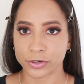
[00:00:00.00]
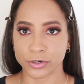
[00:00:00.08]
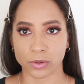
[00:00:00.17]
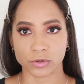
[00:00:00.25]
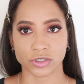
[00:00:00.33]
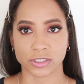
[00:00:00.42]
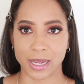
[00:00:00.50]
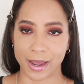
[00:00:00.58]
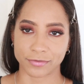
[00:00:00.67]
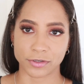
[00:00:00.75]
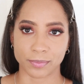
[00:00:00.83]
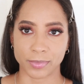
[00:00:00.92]
You don't just
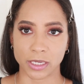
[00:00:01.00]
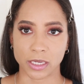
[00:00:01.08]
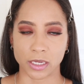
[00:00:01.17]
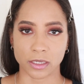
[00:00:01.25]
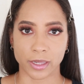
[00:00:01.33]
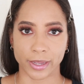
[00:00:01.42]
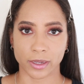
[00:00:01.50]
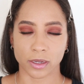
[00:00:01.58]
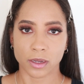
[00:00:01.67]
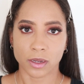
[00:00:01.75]
have to be like